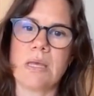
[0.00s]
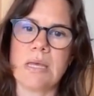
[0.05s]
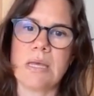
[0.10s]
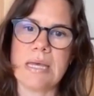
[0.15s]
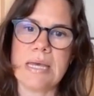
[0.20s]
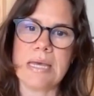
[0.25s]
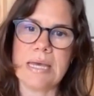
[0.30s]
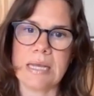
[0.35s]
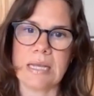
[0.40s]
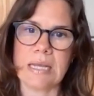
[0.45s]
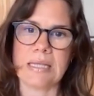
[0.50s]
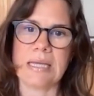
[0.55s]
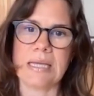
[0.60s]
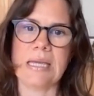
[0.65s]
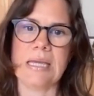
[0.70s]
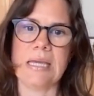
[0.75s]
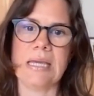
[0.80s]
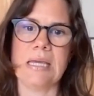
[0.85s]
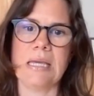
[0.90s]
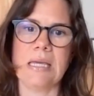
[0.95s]

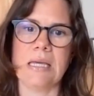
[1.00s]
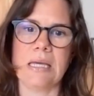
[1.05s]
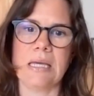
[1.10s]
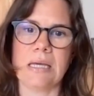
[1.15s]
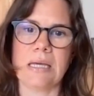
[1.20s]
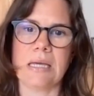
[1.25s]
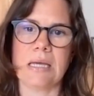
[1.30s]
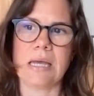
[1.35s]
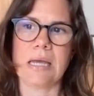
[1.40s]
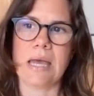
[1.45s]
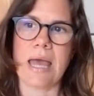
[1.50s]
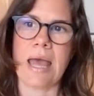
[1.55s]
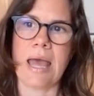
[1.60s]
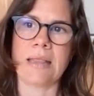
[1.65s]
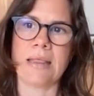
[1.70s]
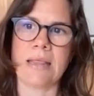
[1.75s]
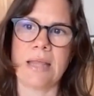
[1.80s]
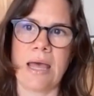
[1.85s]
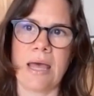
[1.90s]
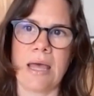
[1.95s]
Italy,
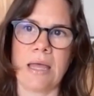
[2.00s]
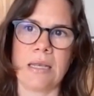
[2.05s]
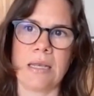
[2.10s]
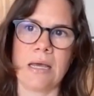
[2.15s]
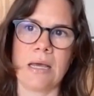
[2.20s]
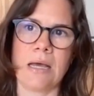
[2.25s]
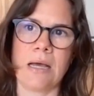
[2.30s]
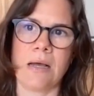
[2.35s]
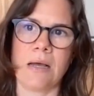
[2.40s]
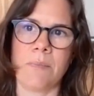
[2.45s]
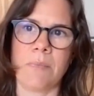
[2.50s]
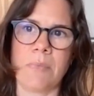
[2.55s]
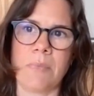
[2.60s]
and then um,